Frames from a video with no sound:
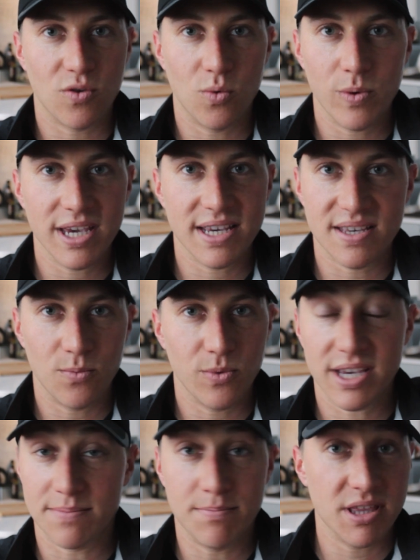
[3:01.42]
weeks and
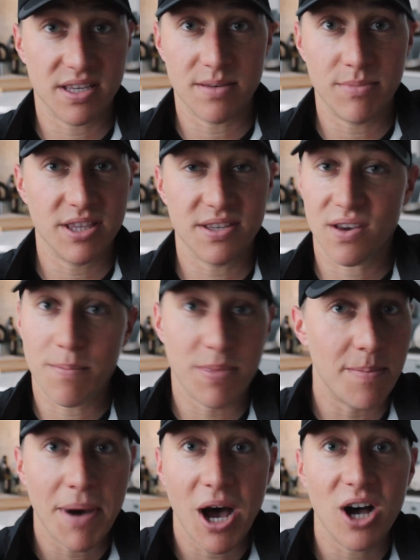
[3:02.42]
weeks, months and months,
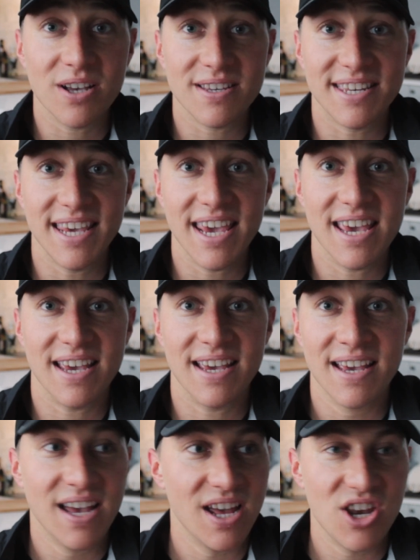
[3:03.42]
the past
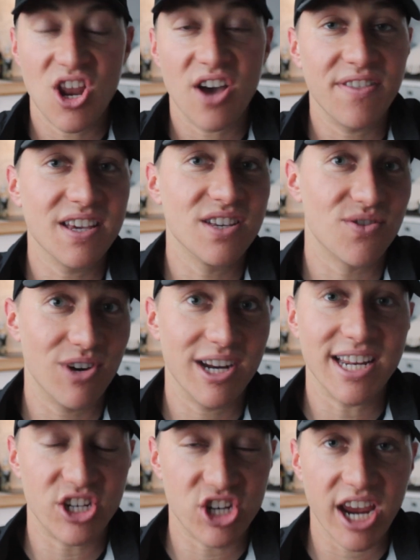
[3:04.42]
year. Nothing's
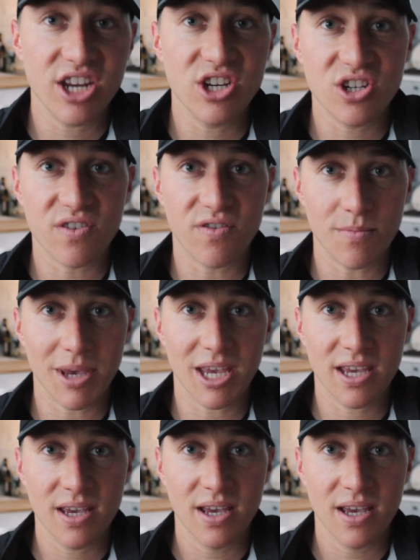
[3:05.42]
really changed for me.